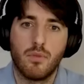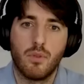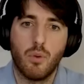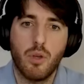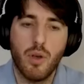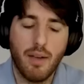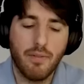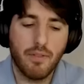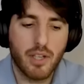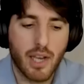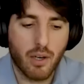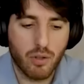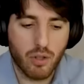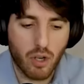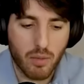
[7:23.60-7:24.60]
Well, you have to
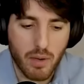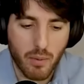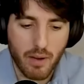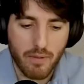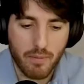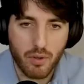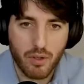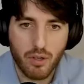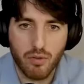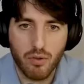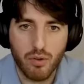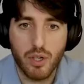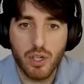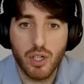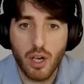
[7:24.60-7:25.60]
take autonomy away from your children
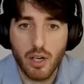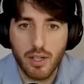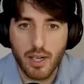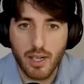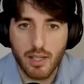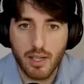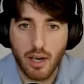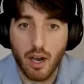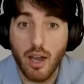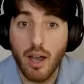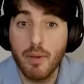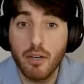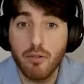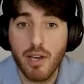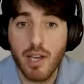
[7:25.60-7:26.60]
to a certain extent. I am
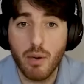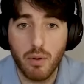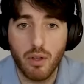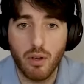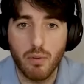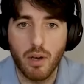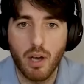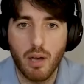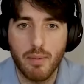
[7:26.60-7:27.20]
agreeing with you, but I